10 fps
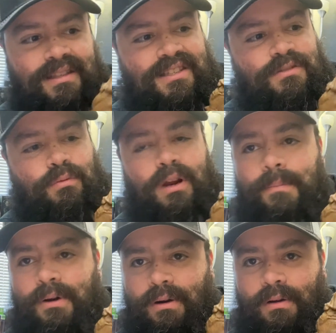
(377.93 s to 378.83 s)

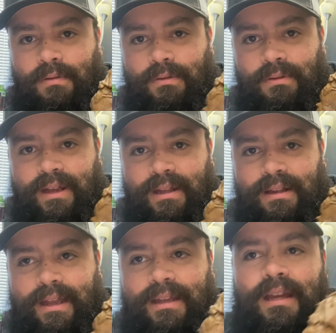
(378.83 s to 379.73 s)
rubber overlay.
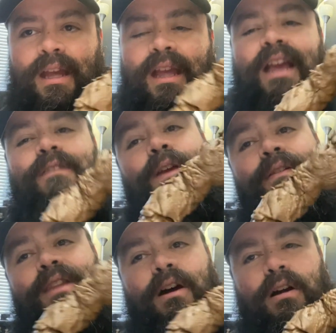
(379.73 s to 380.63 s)
Like, if you have
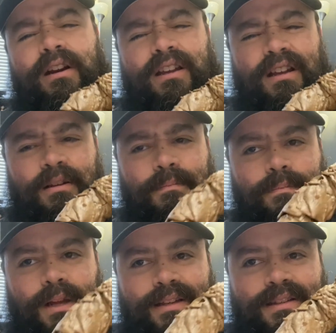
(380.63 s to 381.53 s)
the
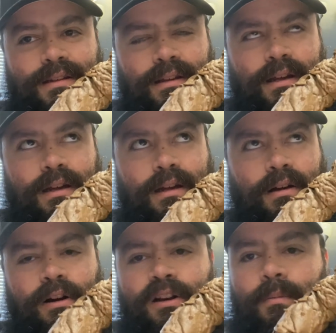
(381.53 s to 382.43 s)

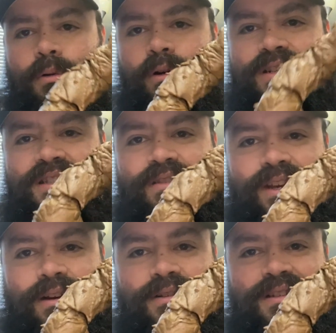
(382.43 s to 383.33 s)
Arkham Origins
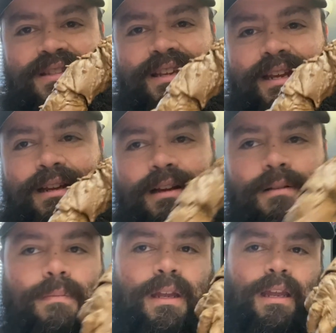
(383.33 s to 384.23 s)
figures, it's like
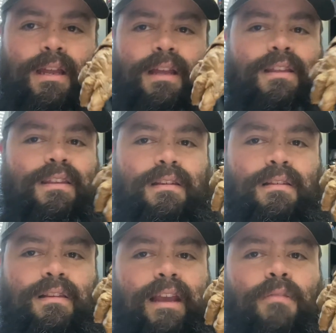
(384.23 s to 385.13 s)

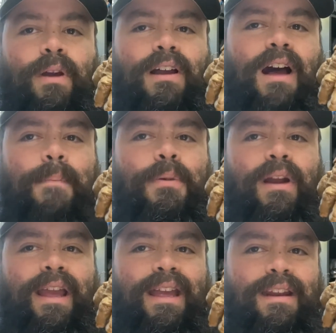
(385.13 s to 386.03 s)
what
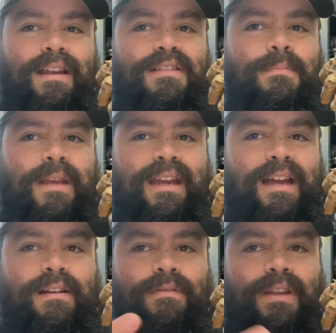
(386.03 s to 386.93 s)
Copperhead is made
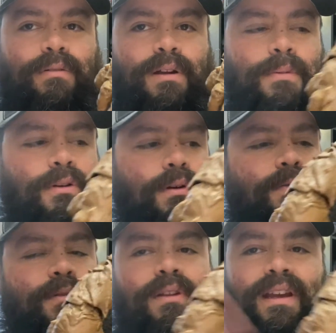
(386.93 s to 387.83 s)
out of, that rubber
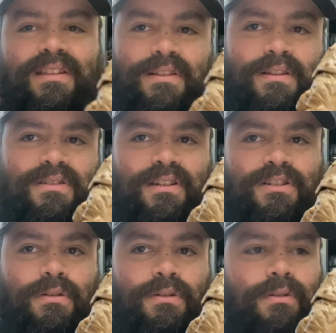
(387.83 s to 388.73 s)
overlay, so there's
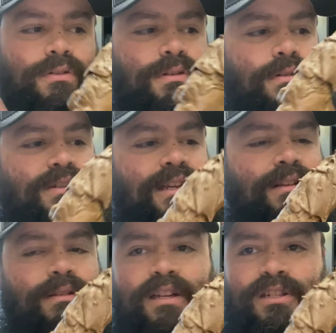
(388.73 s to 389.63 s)
internal
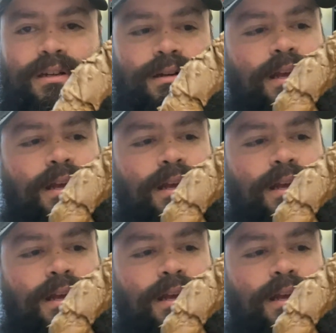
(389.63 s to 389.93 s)
articulation.